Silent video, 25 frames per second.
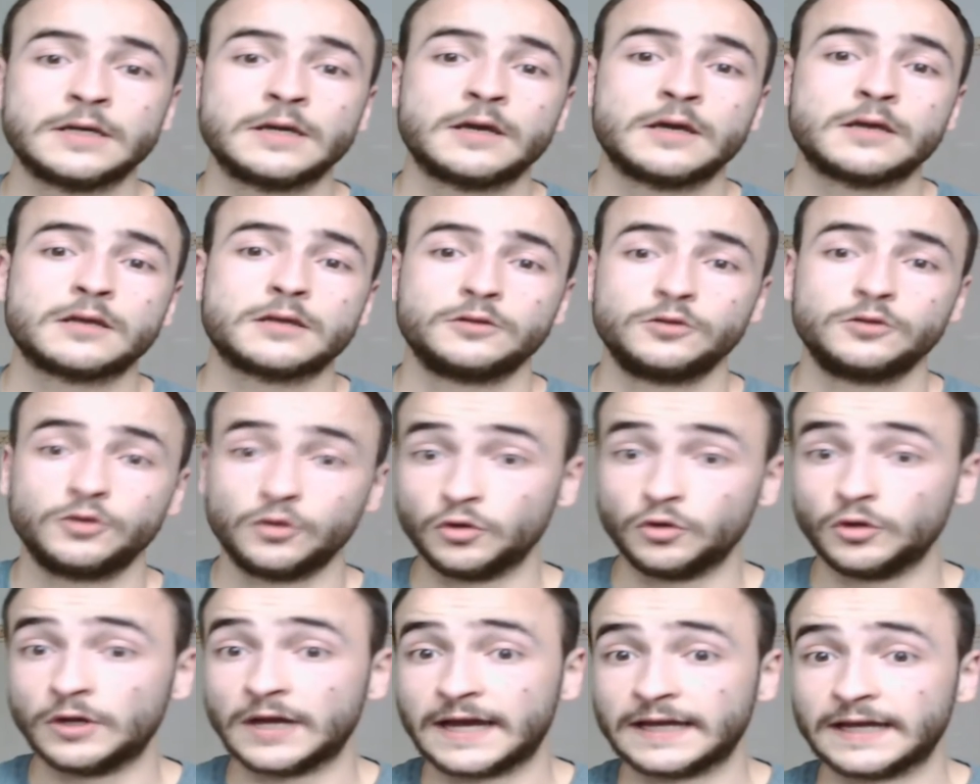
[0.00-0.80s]

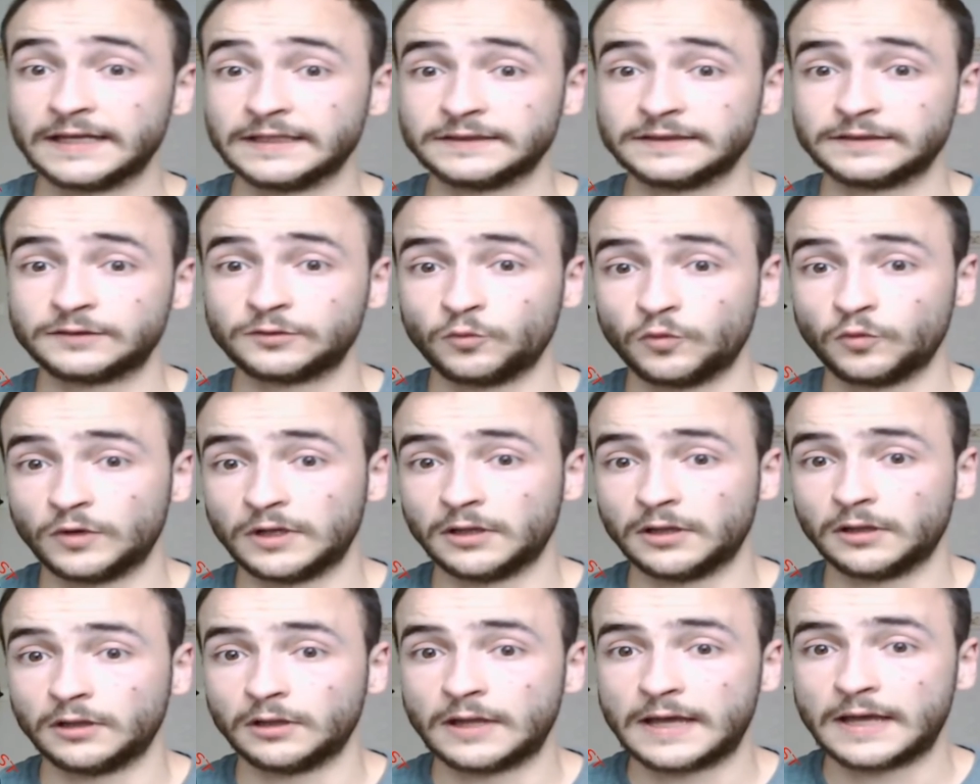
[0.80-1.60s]
you guys
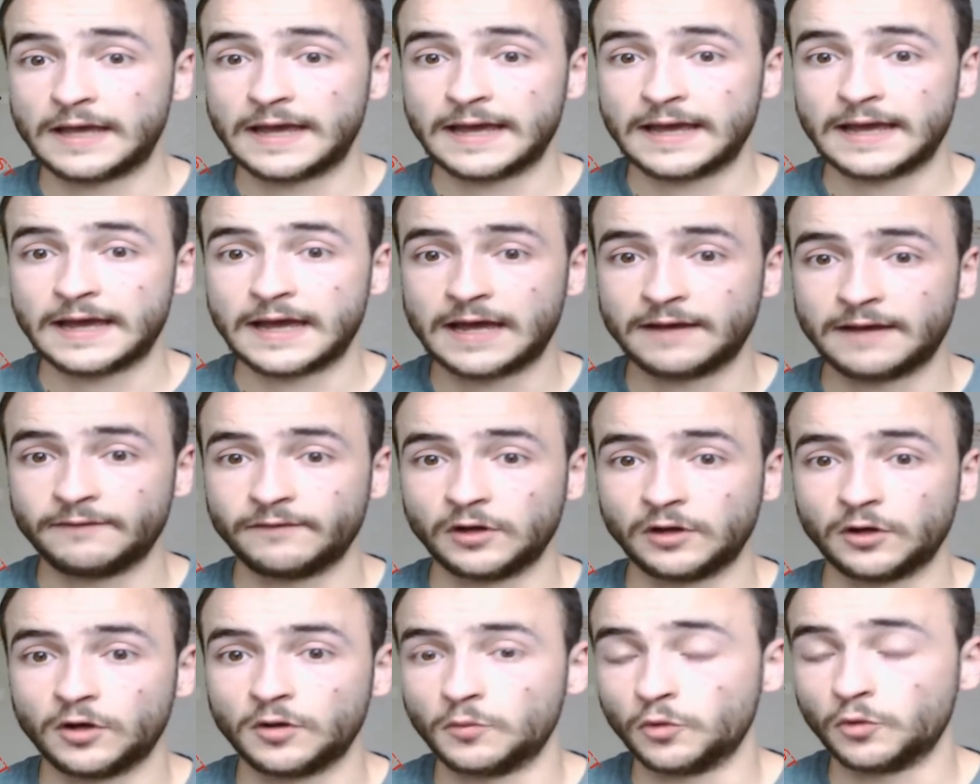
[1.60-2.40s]
will have a lot